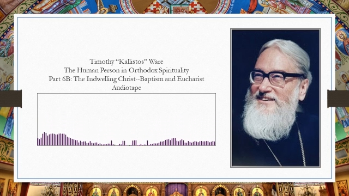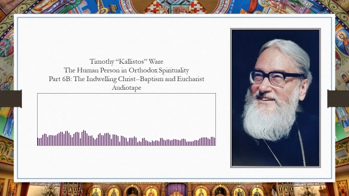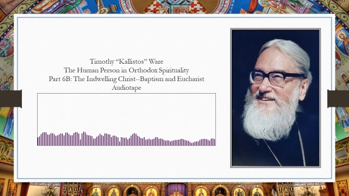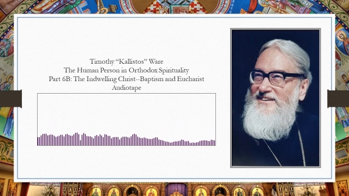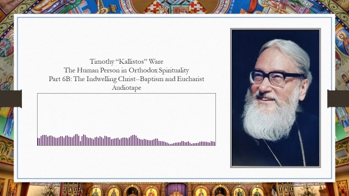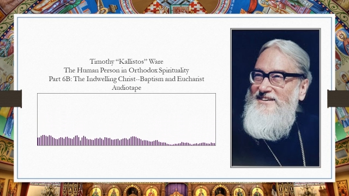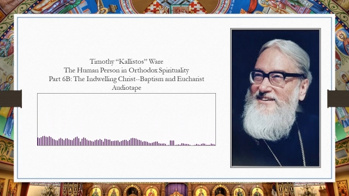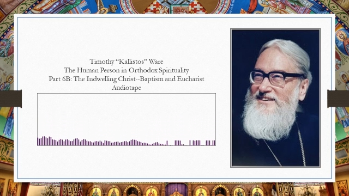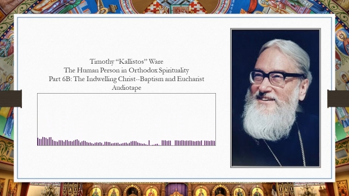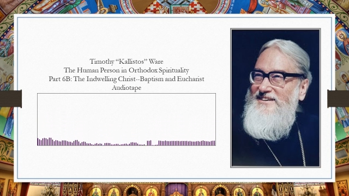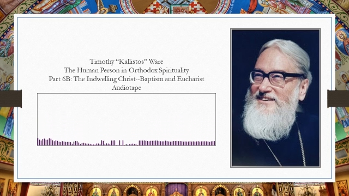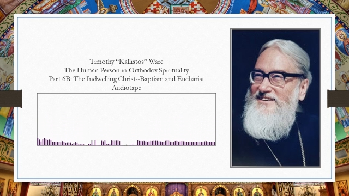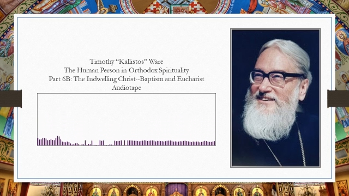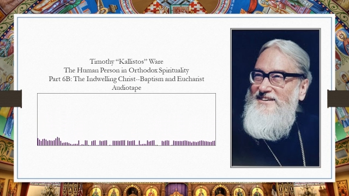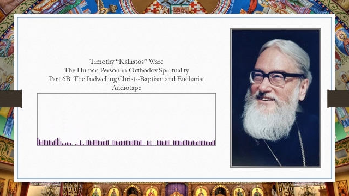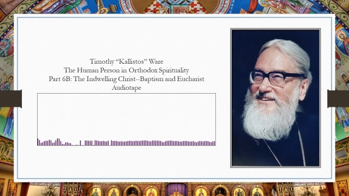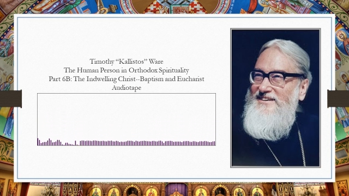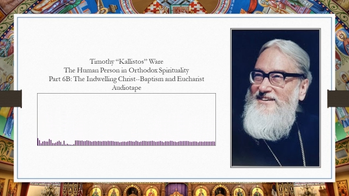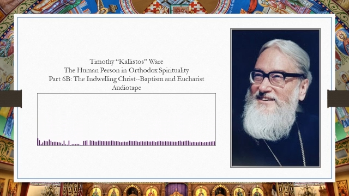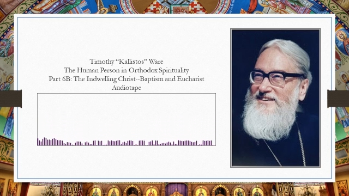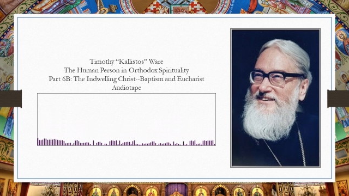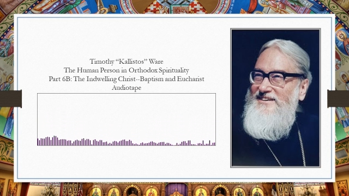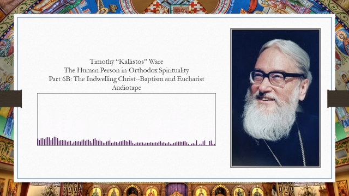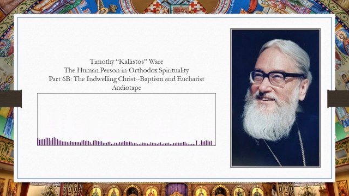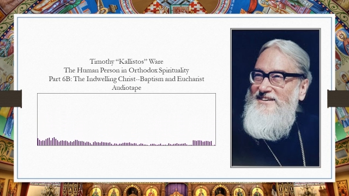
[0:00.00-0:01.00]

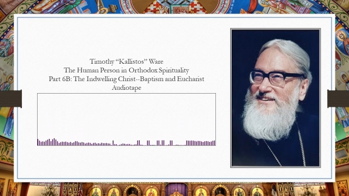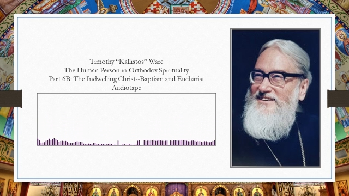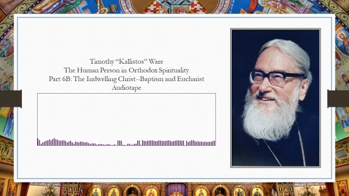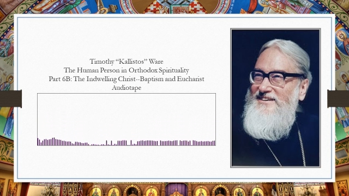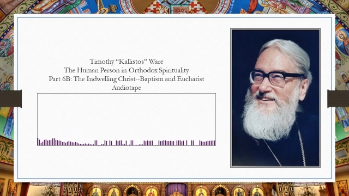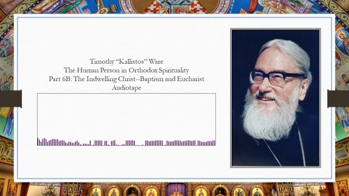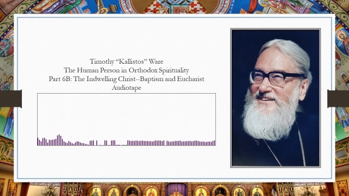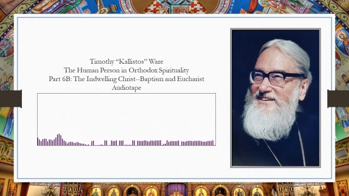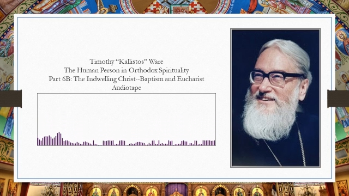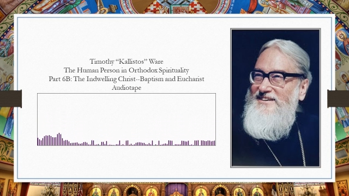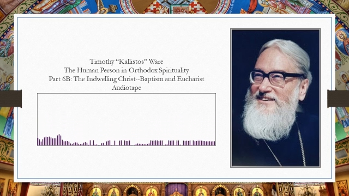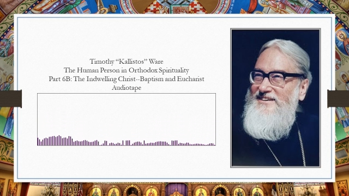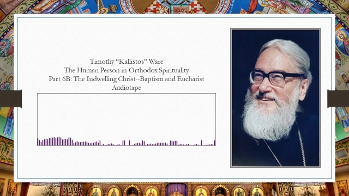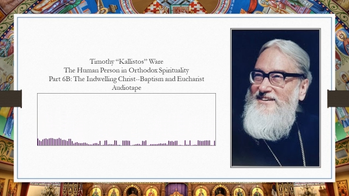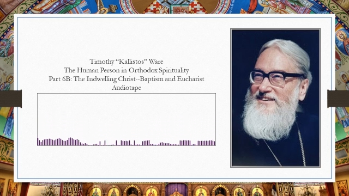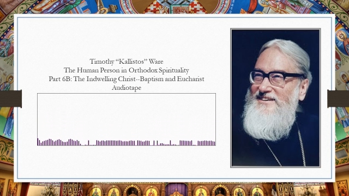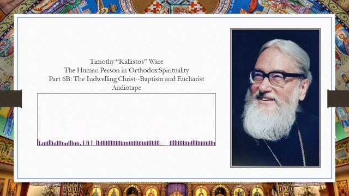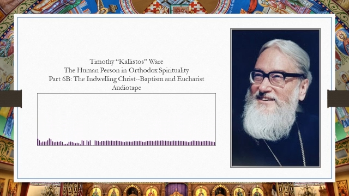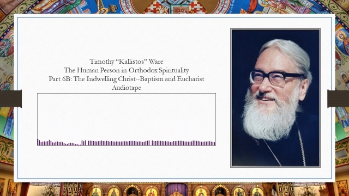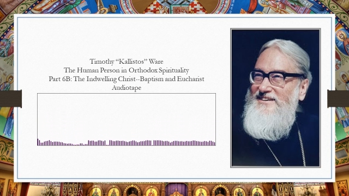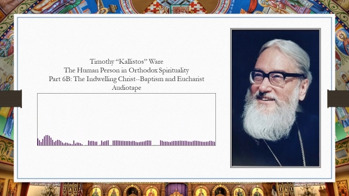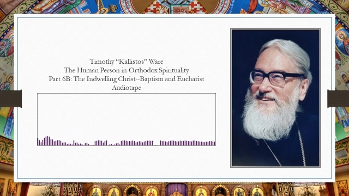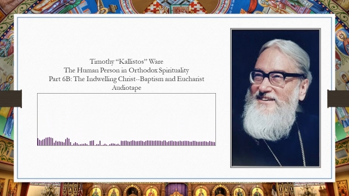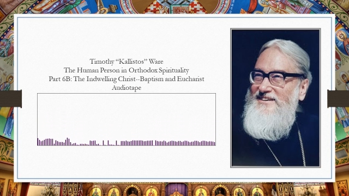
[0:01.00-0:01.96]
No one is speaking in this clip.